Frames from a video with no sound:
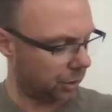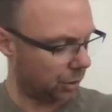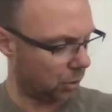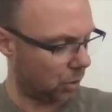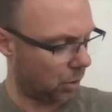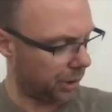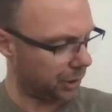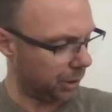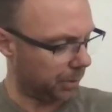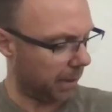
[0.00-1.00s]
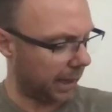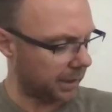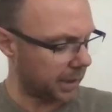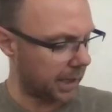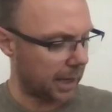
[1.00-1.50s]
your question,
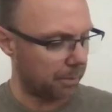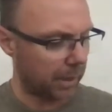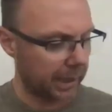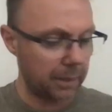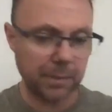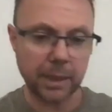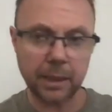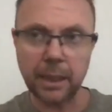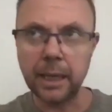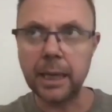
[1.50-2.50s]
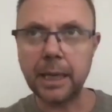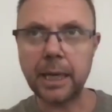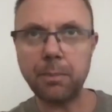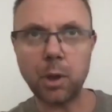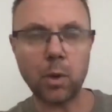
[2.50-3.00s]
Matt. But keep the
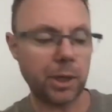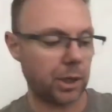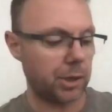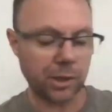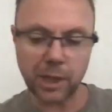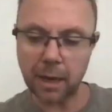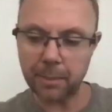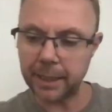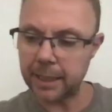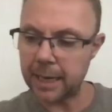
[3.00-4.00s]
questions coming.